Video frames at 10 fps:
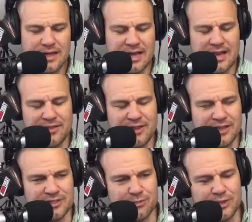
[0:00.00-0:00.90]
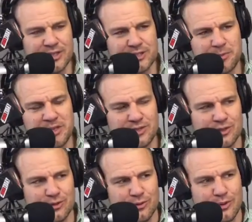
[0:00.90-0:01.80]
and I think it really speaks
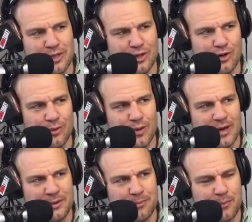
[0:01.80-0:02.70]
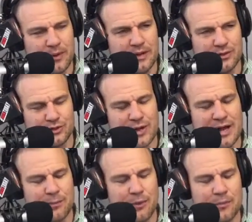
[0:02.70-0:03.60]
to, try
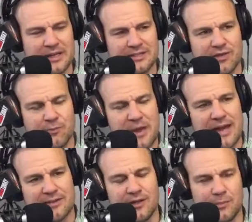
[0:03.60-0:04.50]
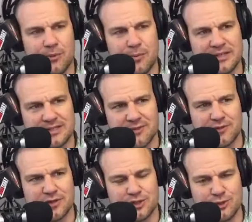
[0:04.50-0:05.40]
to put myself back there, put myself
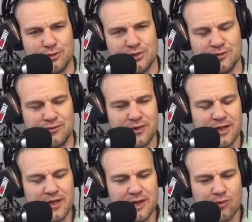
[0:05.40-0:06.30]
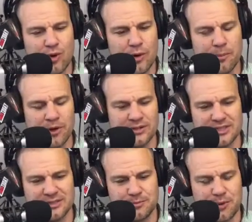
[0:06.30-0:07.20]
in the shoes of Roy Burch
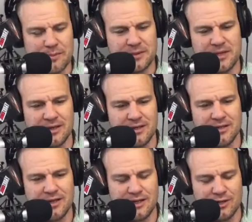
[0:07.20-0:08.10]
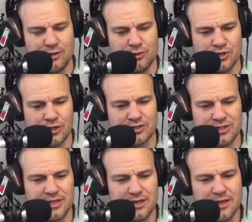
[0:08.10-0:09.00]
as a prep kid in New
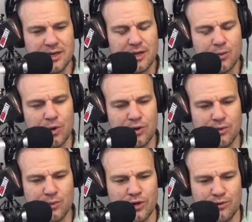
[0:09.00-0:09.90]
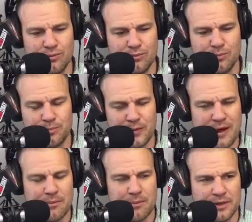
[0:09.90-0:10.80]
Jersey, where you
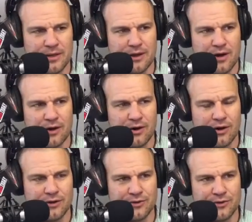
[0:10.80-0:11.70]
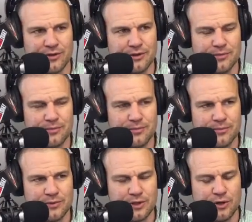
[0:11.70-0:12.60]
probably are under the
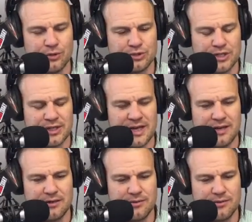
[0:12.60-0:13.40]
notion that